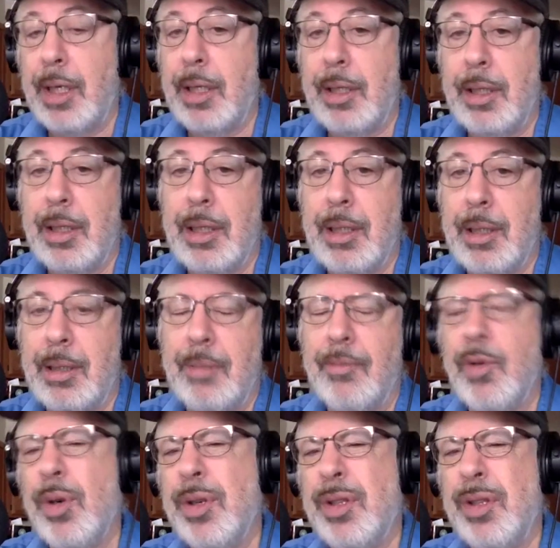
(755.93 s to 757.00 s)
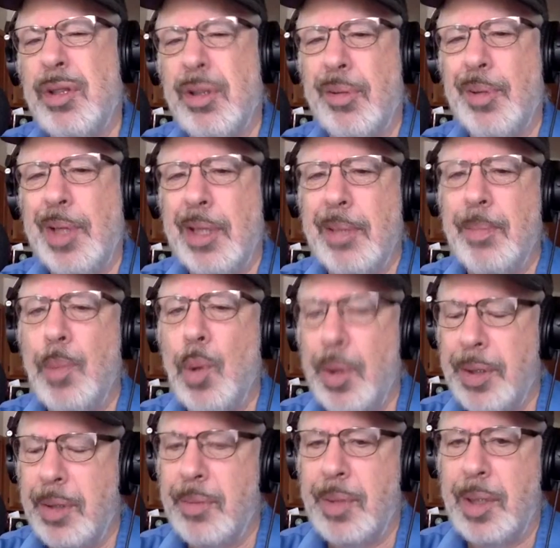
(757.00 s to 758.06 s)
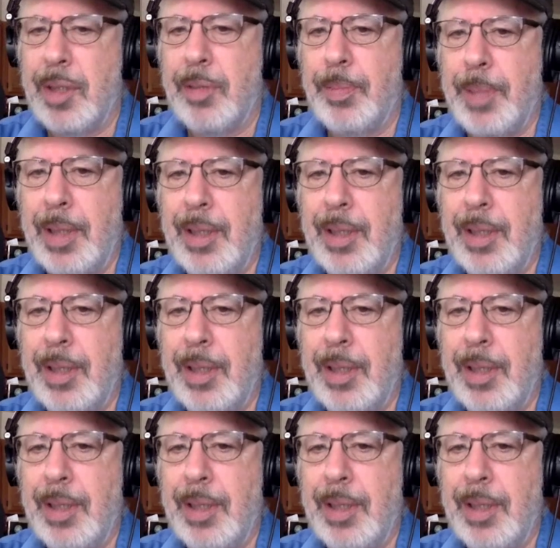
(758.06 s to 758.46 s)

And of course, you should read them more than once,